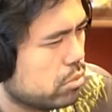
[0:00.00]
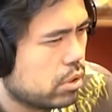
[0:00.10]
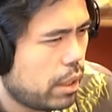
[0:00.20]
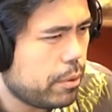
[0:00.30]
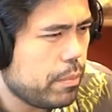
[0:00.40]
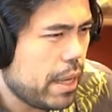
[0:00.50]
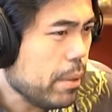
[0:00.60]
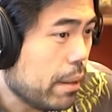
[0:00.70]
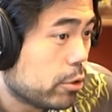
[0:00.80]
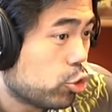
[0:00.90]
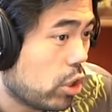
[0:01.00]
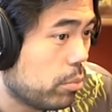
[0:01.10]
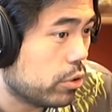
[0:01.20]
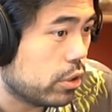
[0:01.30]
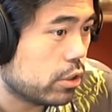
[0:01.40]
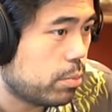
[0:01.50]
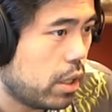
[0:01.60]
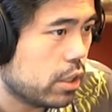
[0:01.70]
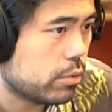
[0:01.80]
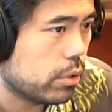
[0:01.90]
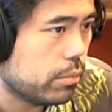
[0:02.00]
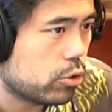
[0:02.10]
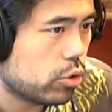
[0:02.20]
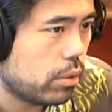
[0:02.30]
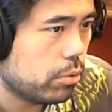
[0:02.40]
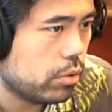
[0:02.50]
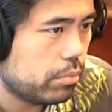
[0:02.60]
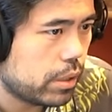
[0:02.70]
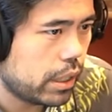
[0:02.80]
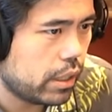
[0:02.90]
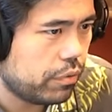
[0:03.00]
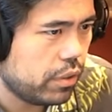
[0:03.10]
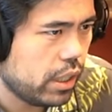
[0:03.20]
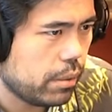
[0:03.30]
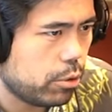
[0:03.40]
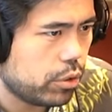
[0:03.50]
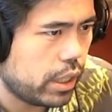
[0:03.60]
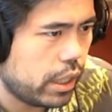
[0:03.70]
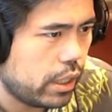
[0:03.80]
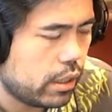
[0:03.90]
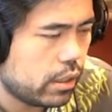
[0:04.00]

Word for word: I mean maybe I'm in trouble here it's possible I'm in trouble but I, I feel like I'm okay